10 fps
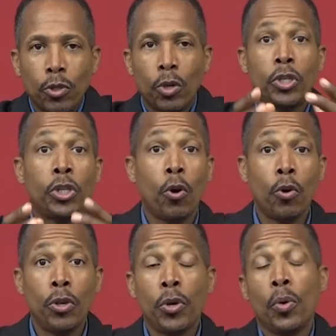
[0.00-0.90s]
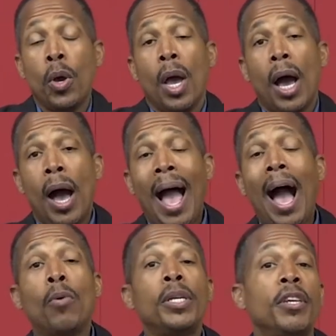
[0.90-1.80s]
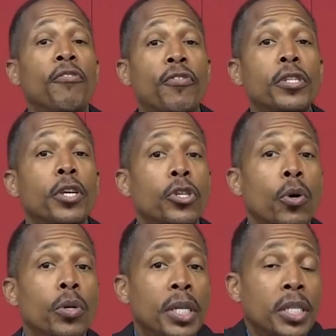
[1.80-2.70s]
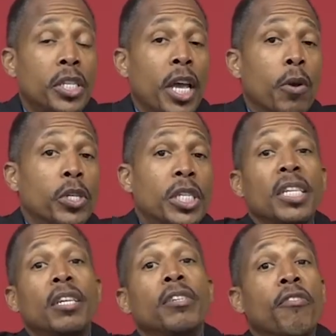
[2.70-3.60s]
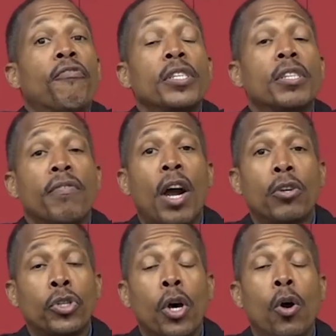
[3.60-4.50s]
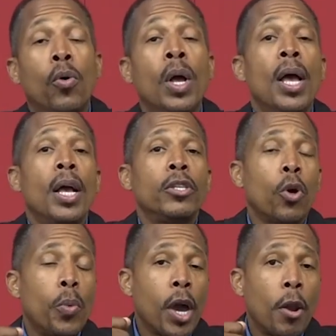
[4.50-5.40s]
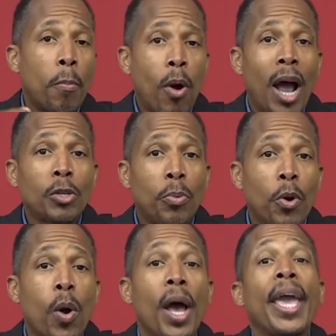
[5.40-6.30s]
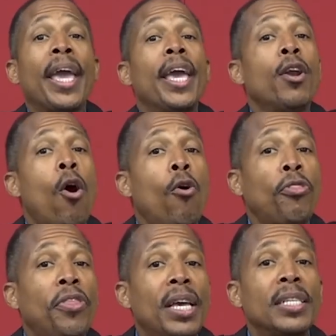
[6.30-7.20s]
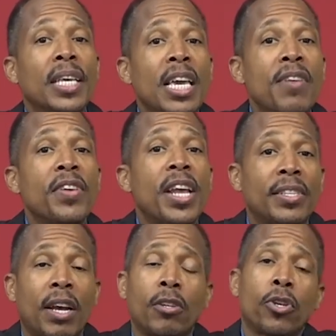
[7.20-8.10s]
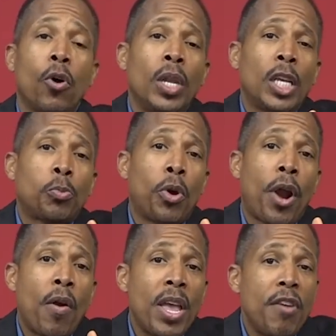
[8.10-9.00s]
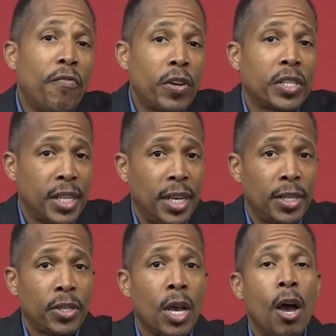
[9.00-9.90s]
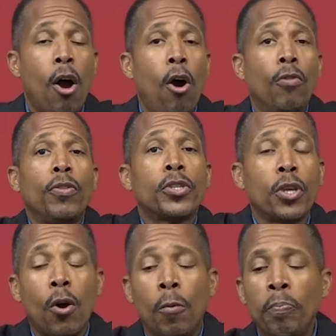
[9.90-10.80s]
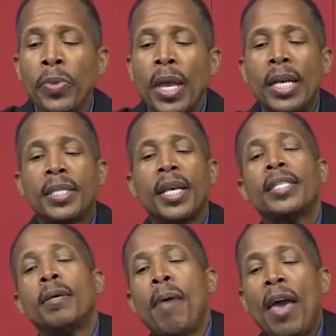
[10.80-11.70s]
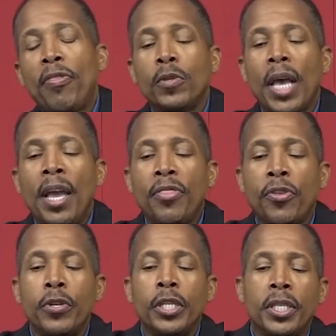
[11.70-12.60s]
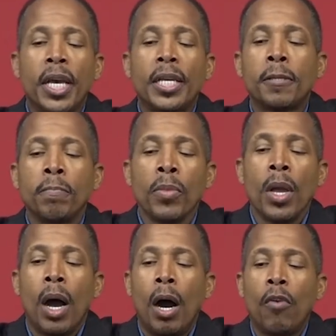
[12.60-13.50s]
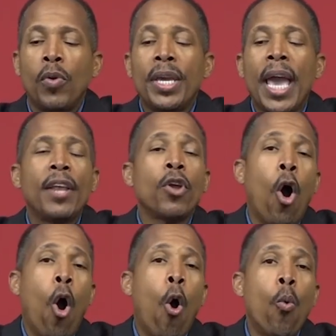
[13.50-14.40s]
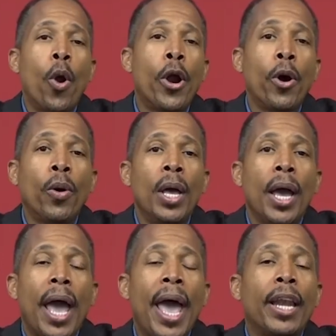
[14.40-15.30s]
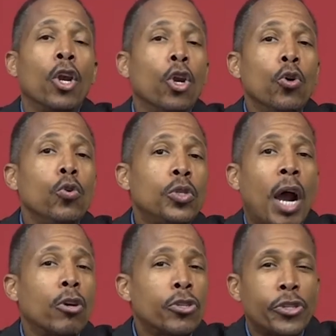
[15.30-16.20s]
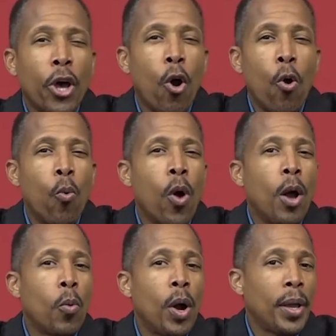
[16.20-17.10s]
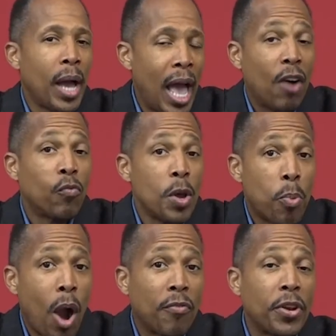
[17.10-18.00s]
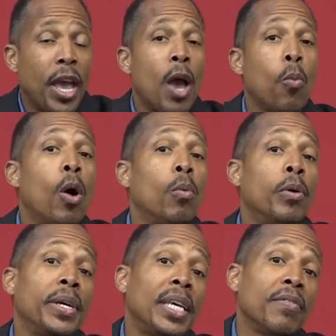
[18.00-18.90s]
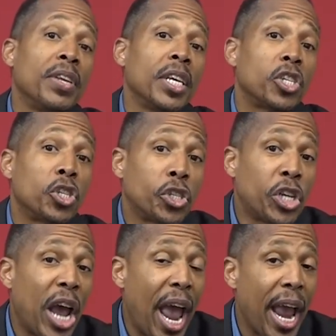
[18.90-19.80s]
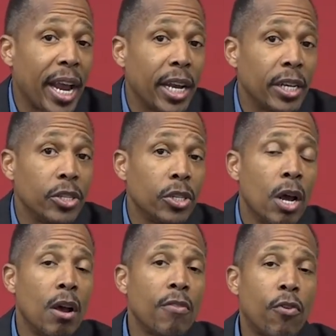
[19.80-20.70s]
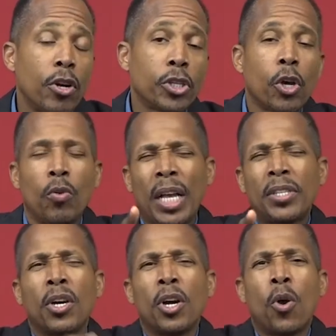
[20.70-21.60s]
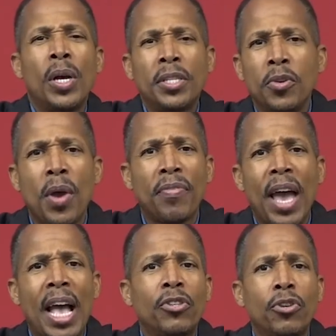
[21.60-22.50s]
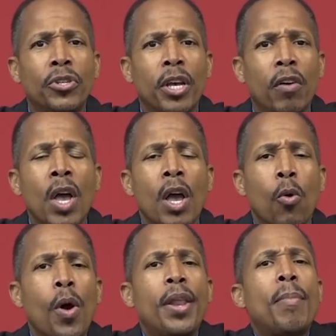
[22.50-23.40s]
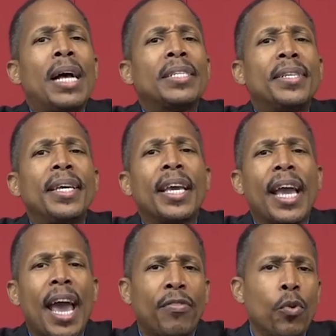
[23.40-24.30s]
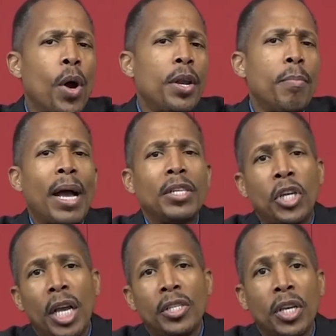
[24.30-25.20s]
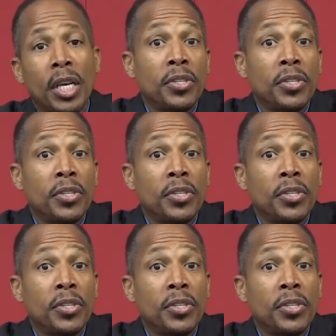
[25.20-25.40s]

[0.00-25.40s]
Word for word: So it's showing you uh, how it differs. It's showing distinguishing the difference of our soul. And so we're going to prosper what? In all things, even as our soul. Let's put our emphasis on the soul. It says in Matthew's 8 36, uh, if we gain the whole world and lose our soul, what, what have we profited and what will we give in exchange for your soul? That's a good question you have to ask yourself. What am I seeking after? What am I chasing?